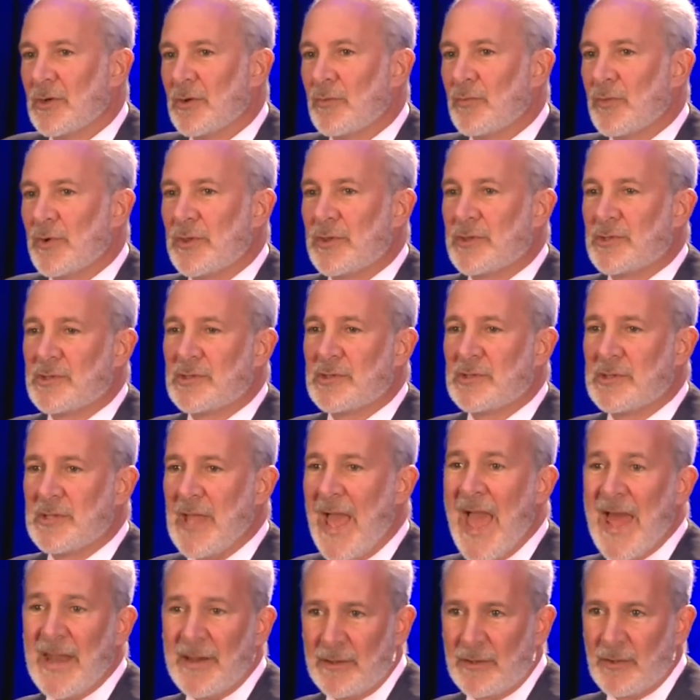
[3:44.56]
with
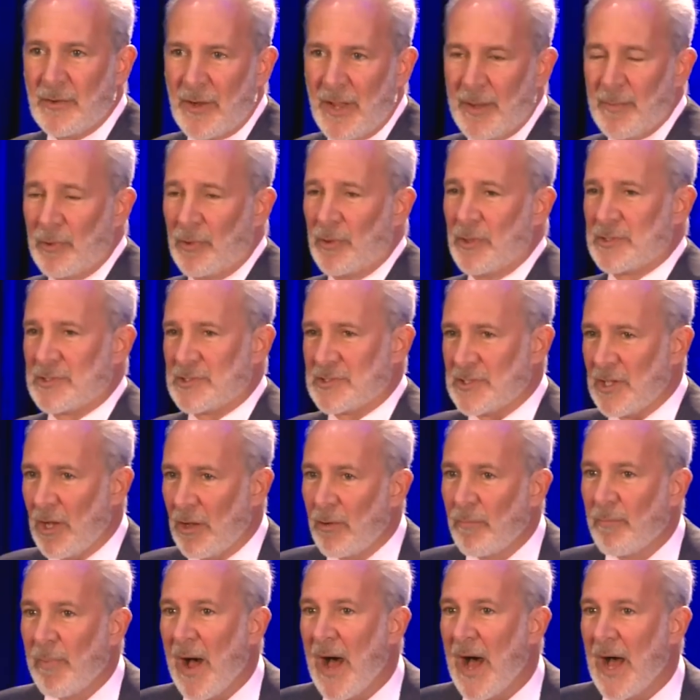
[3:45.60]
debt. They're able to
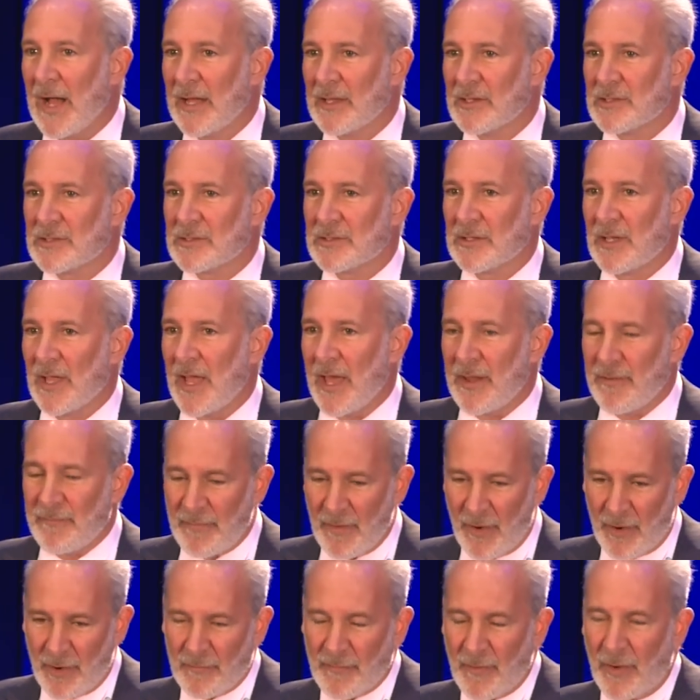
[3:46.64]
sell bonds at
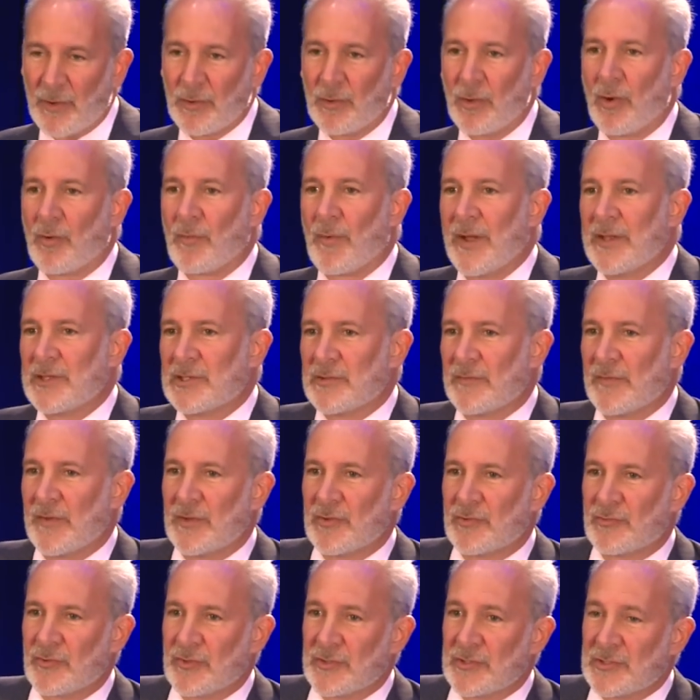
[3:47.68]
very, very low rates of
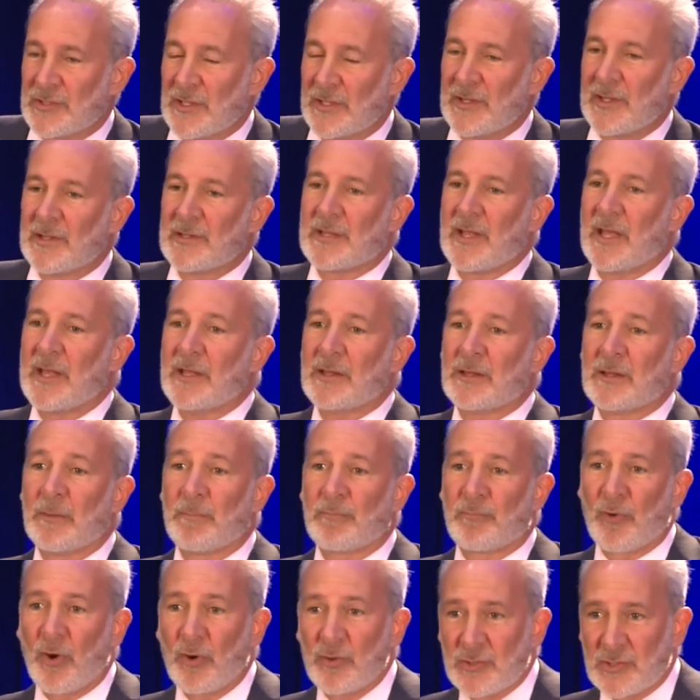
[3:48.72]
interest and then take the
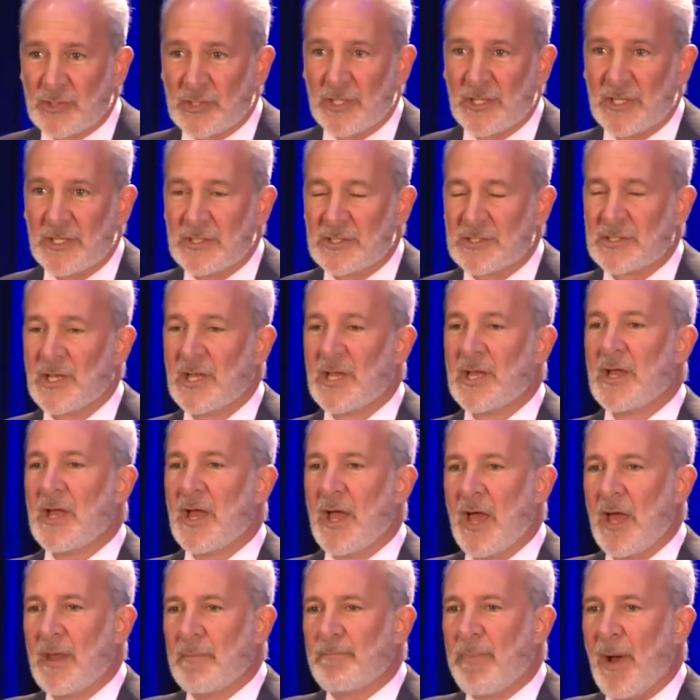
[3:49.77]
proceeds
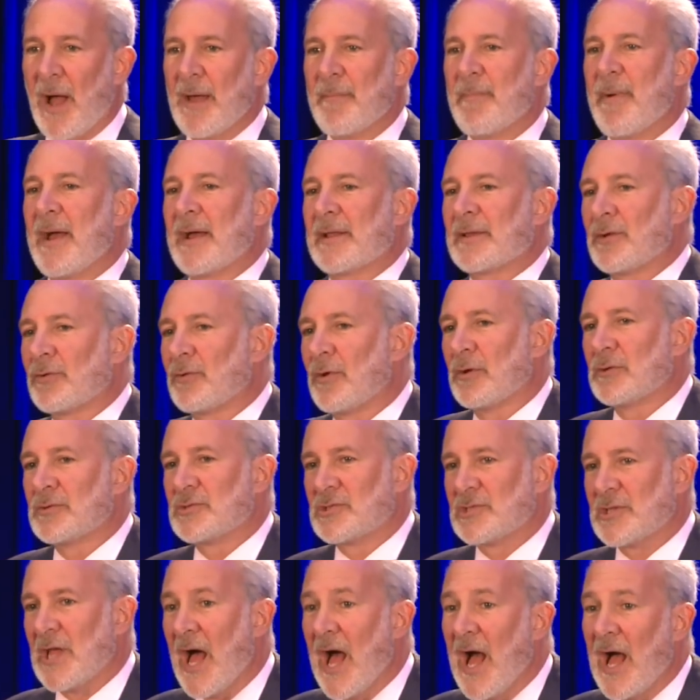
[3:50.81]
and buy back their own
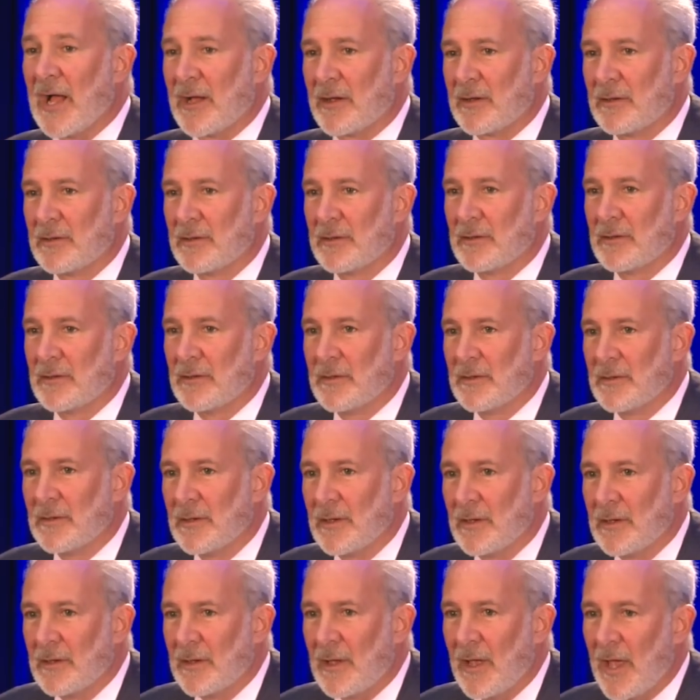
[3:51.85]
stock
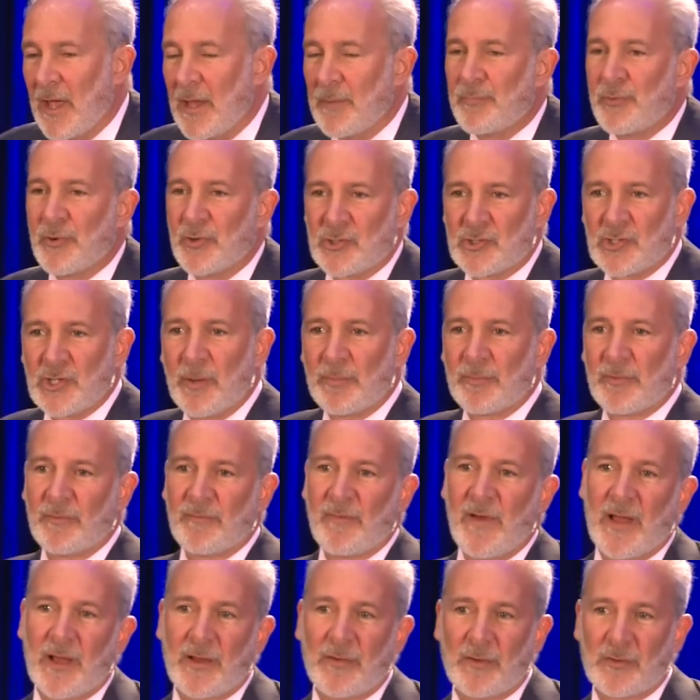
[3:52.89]
and push up the
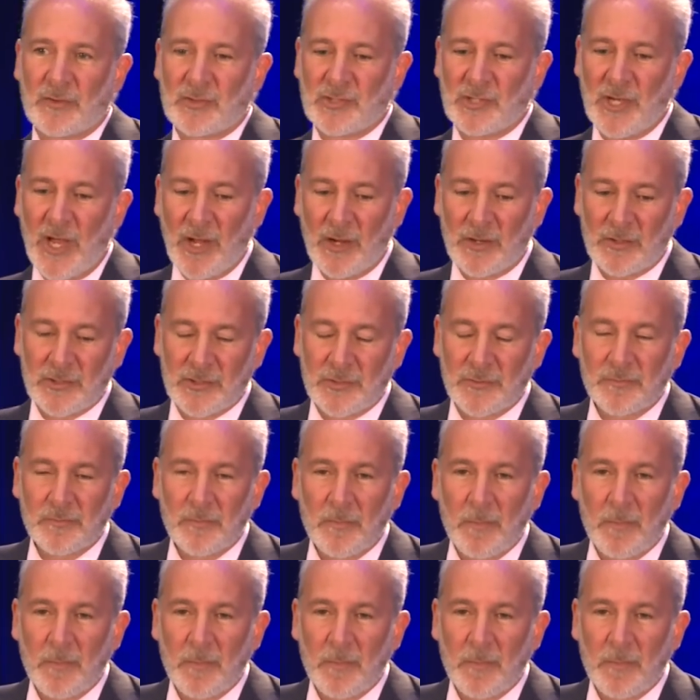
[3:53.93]
value of their shares.